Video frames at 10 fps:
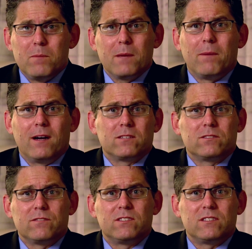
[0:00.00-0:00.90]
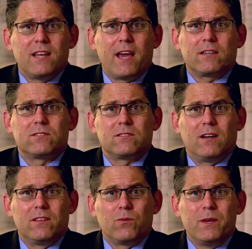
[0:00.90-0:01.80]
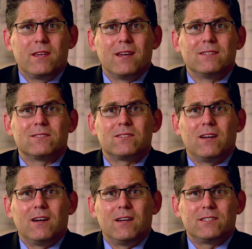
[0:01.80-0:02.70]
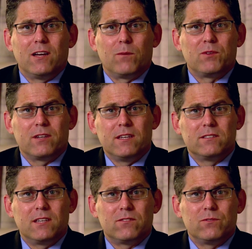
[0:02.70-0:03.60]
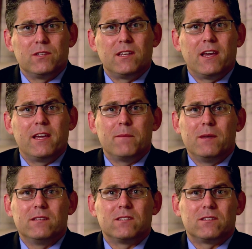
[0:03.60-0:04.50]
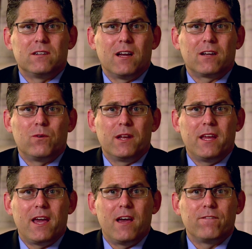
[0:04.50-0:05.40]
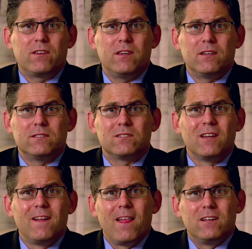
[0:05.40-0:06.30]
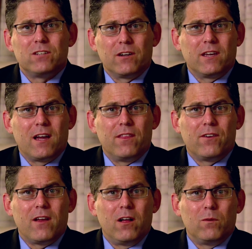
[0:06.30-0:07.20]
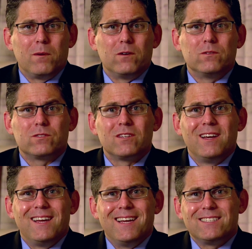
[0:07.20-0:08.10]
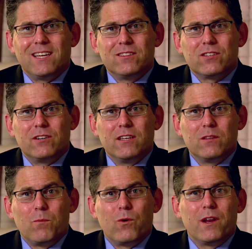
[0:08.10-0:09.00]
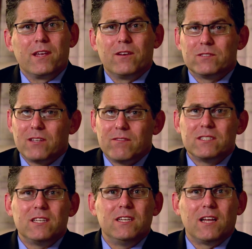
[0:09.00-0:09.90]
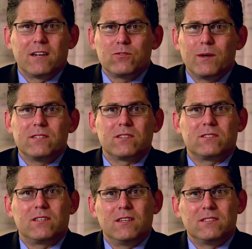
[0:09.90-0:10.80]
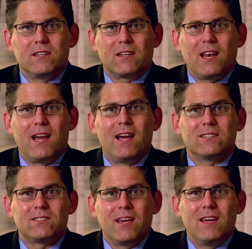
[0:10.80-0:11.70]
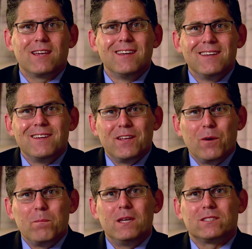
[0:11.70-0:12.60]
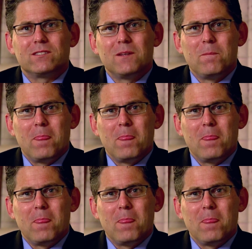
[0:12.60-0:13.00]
big boxes of snacks on the weekends to help their kids get through the day. It means that they're not going to have kids tugging on their elbows at 10:30 in the morning, 17 out of 26 kids in a class saying, Miss,